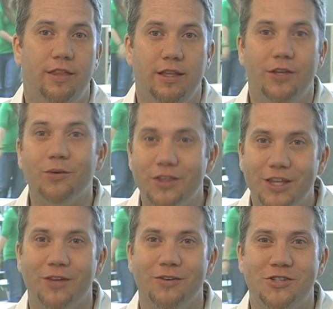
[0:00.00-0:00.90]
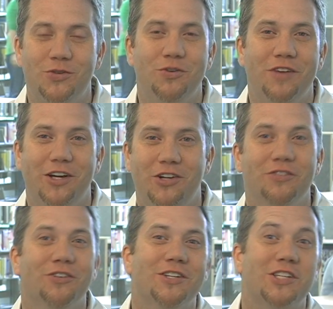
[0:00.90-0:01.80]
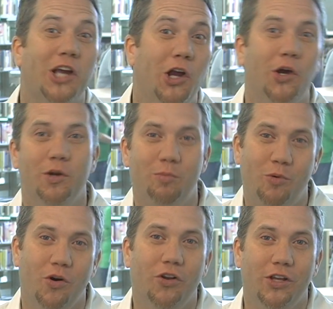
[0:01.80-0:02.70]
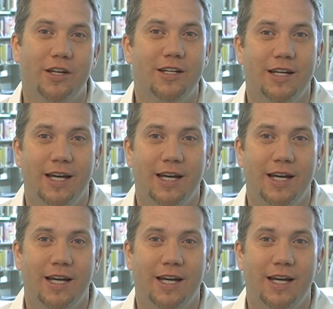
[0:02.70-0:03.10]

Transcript: that the only thing there is to do in Vancouver is go to Portland.